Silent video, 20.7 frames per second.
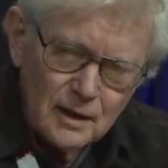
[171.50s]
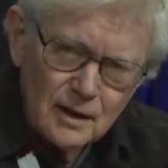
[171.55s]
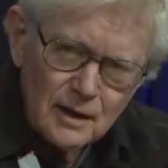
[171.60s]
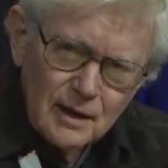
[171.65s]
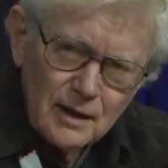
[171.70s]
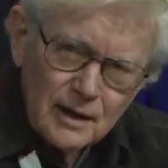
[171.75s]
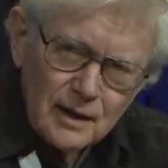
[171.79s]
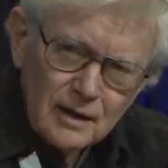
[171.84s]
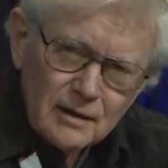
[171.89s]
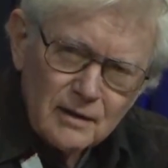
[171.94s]

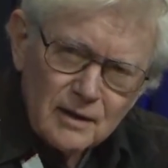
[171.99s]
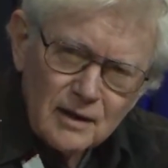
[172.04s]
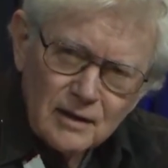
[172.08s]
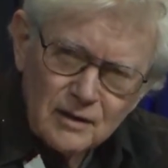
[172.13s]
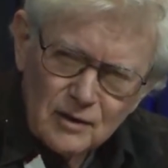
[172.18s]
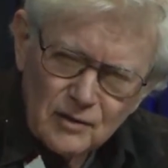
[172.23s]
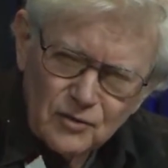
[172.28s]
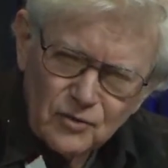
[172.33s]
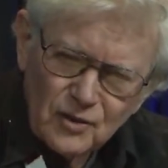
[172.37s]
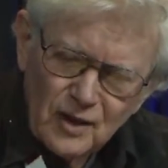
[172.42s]
and in
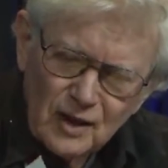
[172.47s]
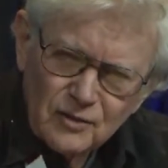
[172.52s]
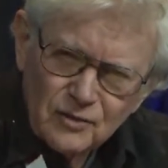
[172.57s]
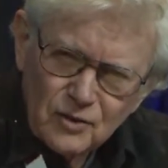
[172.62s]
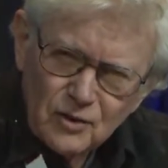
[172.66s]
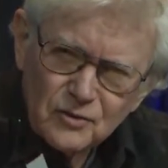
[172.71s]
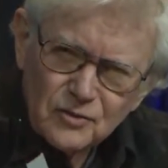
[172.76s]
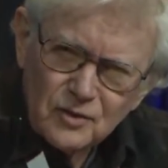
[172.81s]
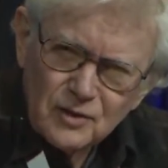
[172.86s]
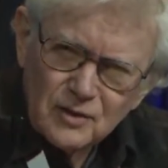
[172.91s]
a sense
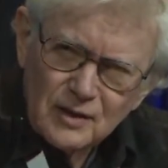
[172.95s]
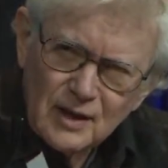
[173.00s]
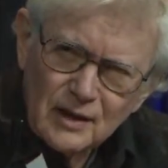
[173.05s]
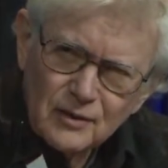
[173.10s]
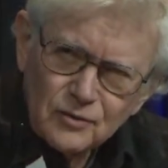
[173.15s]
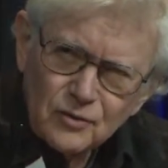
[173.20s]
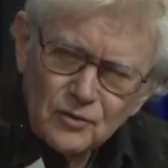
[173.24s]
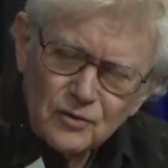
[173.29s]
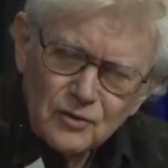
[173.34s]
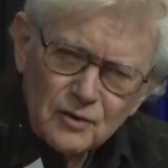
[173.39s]
it's a
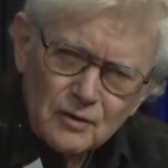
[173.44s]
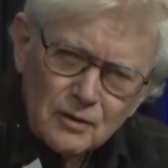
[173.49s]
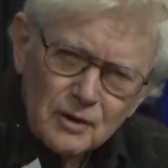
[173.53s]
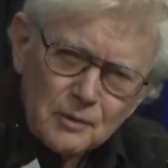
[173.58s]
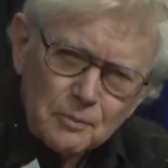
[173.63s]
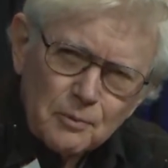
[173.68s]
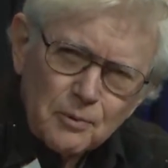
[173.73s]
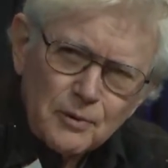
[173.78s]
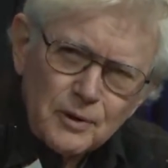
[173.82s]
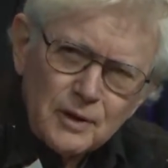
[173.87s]
necessary
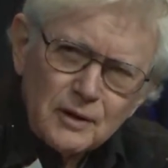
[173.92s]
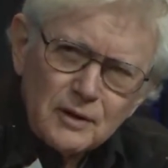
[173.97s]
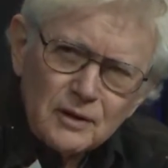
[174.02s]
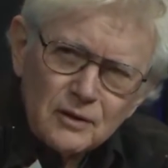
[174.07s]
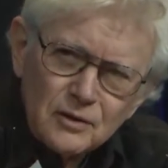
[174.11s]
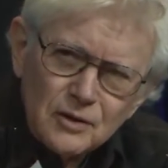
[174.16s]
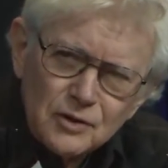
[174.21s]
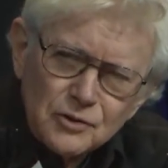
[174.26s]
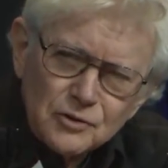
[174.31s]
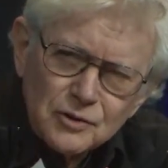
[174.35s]

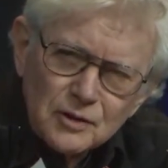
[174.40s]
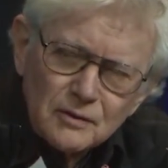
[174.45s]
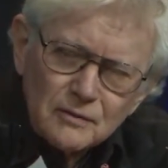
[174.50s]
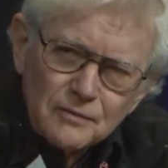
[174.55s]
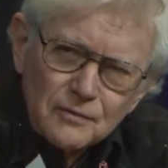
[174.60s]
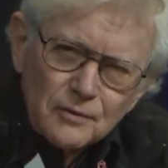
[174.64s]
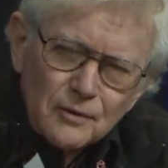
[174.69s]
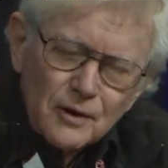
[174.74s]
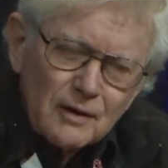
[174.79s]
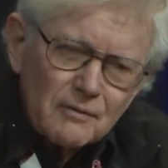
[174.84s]
precondition
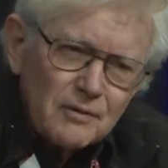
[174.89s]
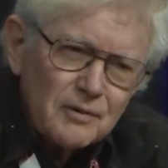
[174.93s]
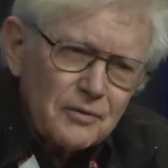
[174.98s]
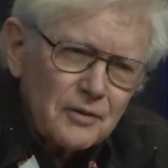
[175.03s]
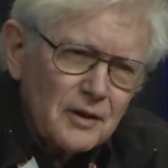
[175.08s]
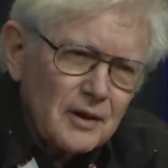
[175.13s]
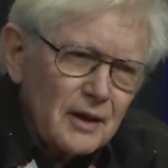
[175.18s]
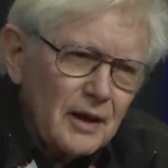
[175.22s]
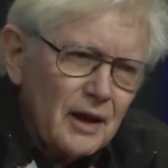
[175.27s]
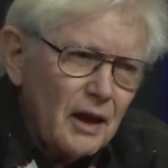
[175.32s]
for
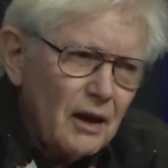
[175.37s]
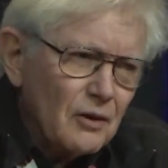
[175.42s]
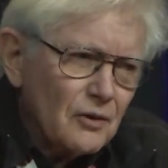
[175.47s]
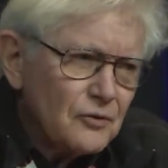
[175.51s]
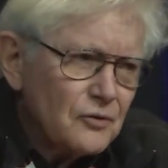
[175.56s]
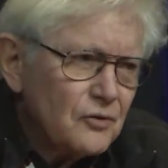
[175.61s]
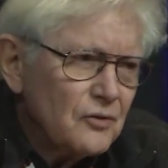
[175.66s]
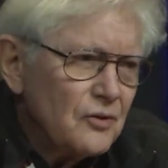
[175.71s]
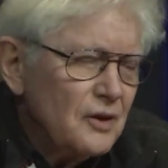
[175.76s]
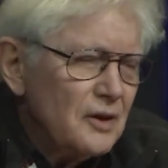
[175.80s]
everything
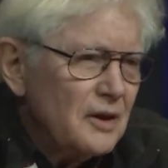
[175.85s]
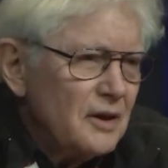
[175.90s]
else,